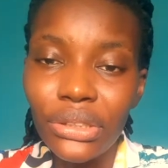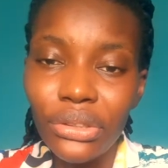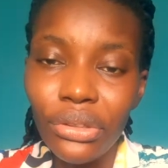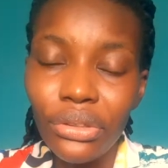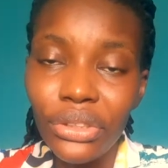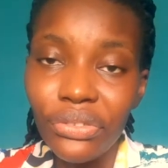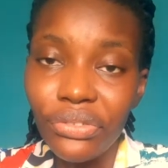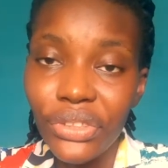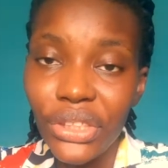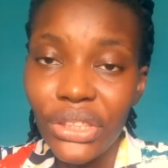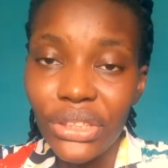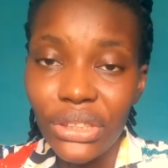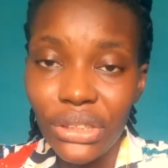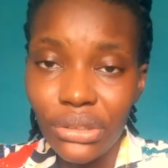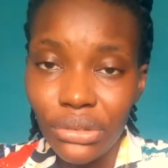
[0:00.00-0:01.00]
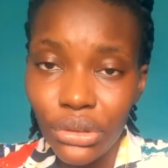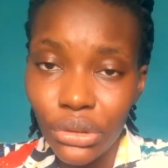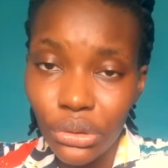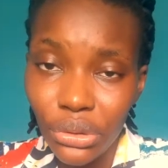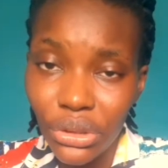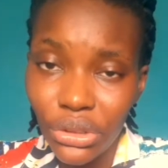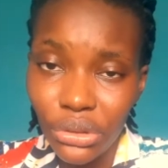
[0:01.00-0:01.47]
and all the fears and
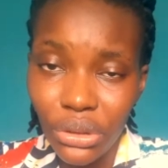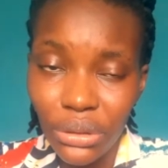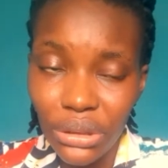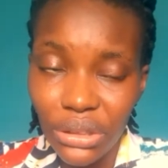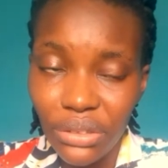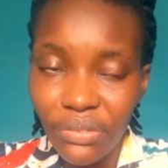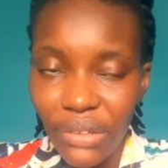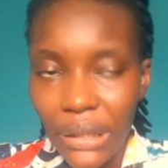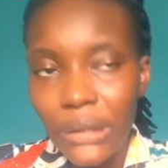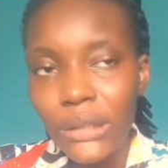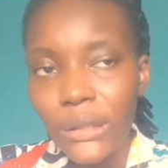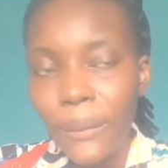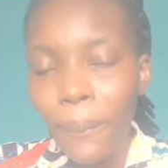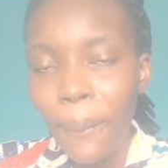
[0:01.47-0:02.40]
stories surrounding the vaccine.